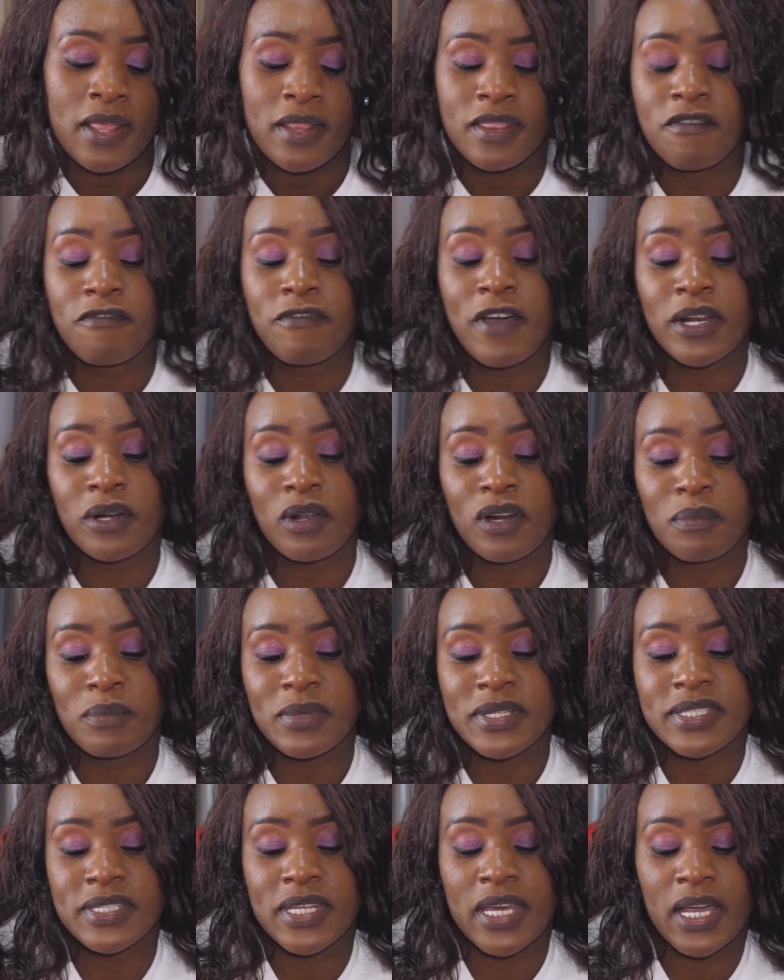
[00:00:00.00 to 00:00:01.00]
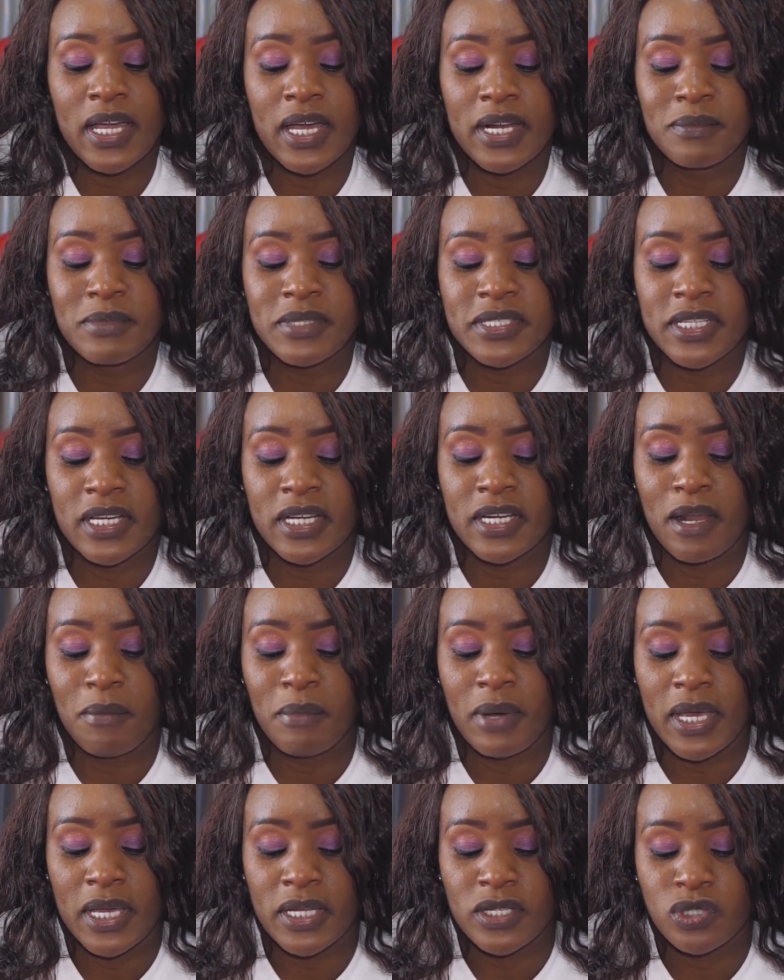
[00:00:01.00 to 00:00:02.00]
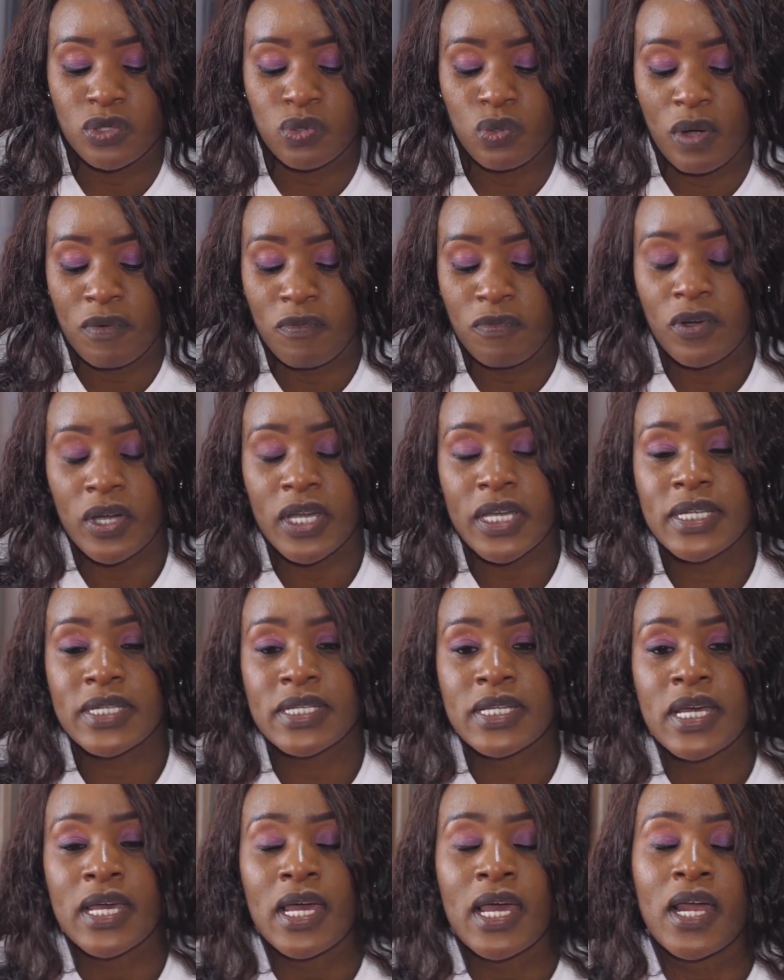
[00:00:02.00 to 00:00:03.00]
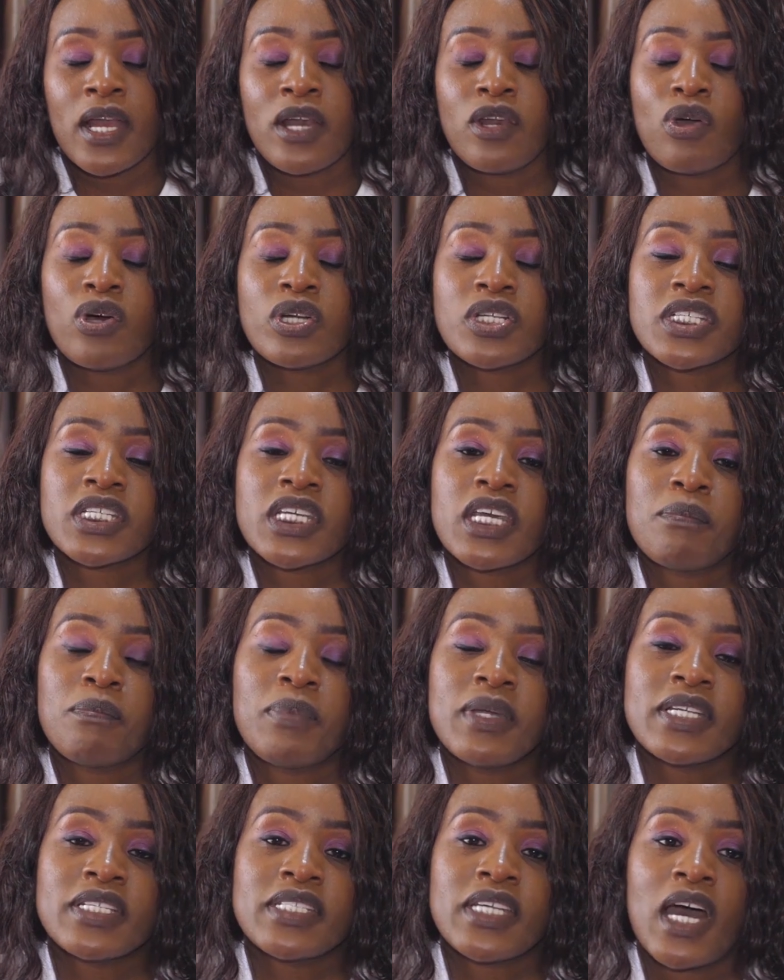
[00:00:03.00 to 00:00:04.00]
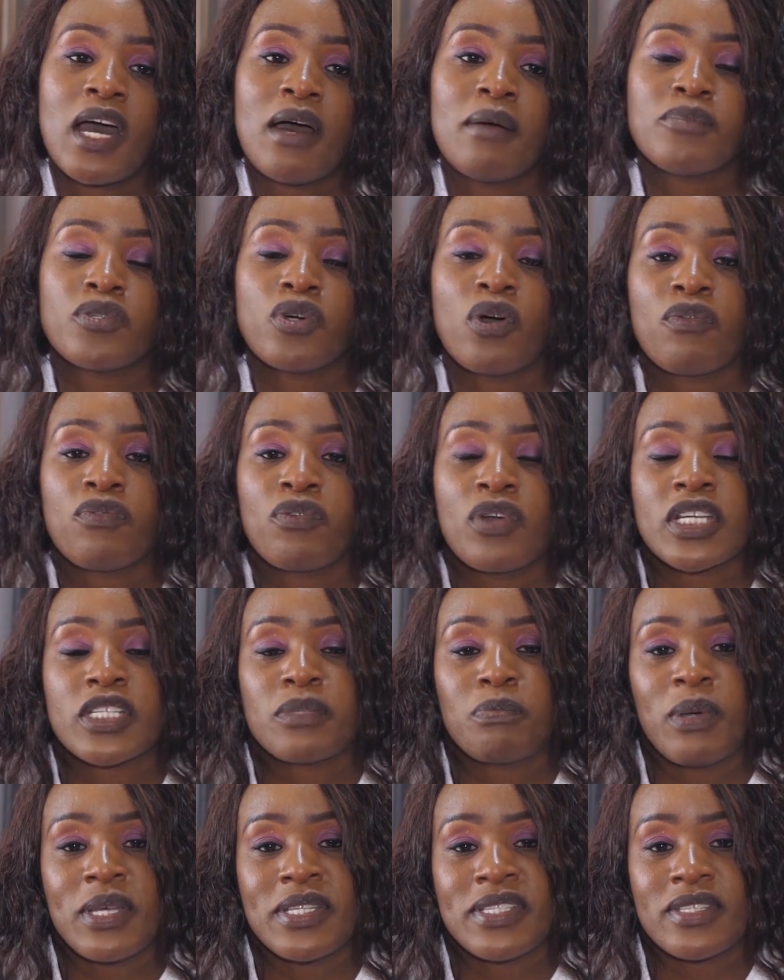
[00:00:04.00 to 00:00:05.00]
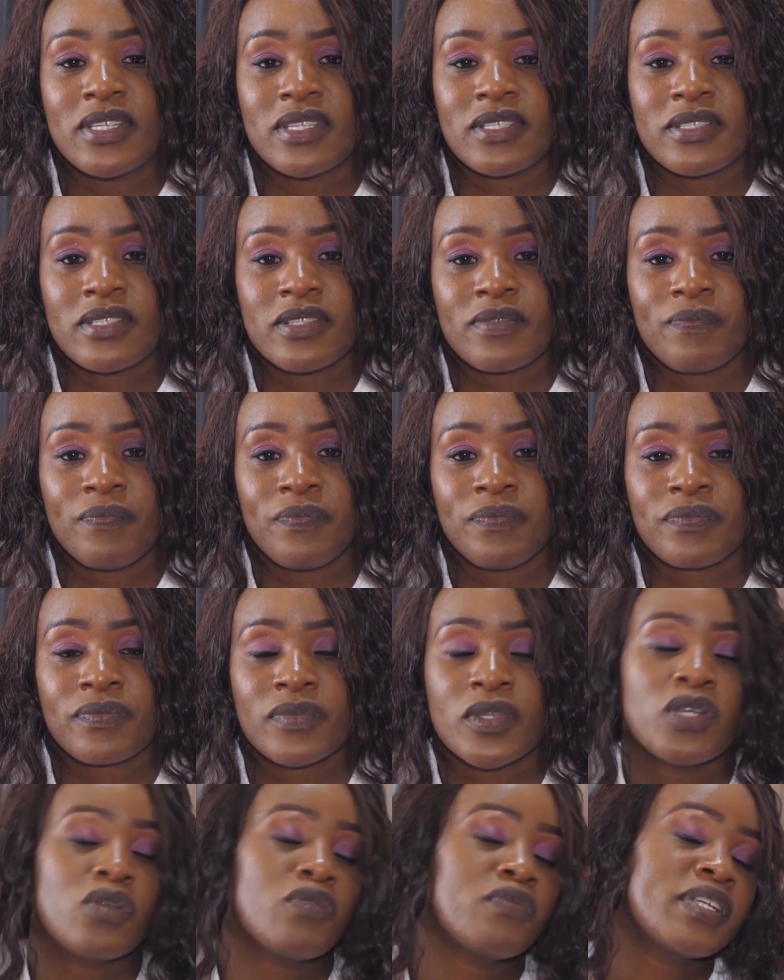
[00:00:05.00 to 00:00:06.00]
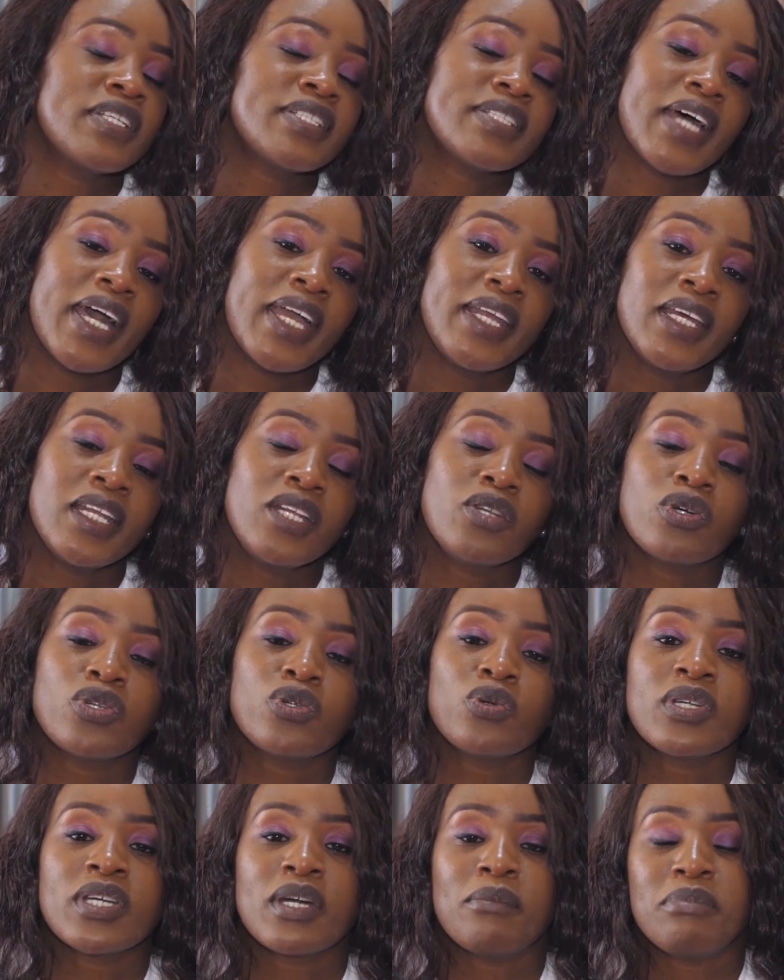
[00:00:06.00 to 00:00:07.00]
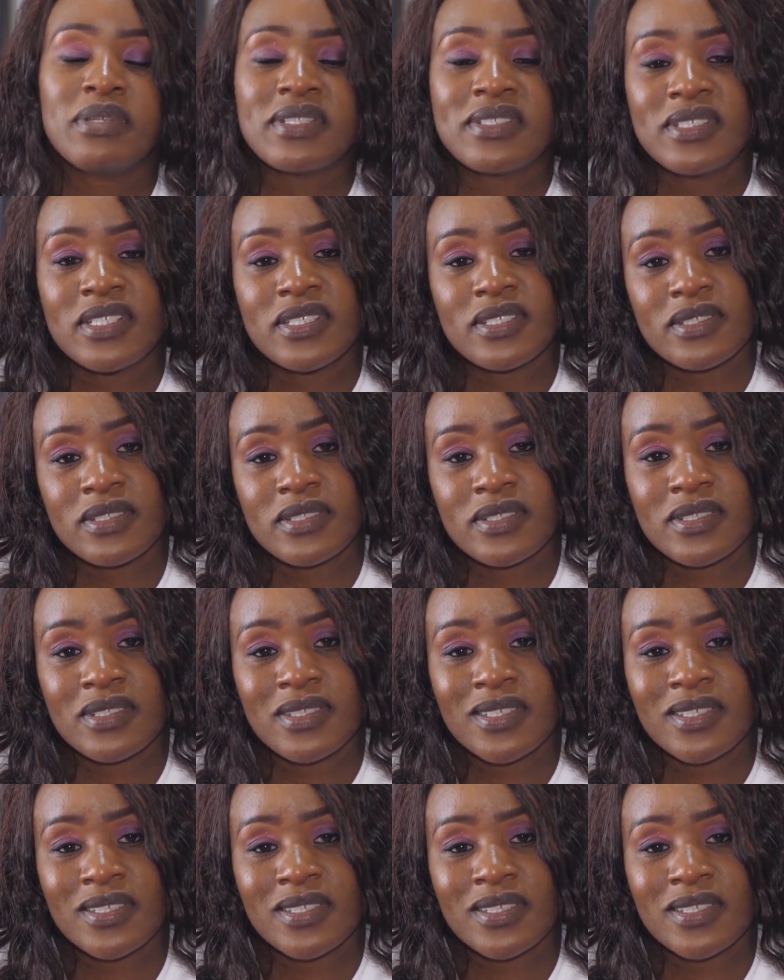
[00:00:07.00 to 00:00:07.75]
The final mistake, and mistake number 8 to avoid, not keeping tabs of your expenses. You've decided you're doing a business.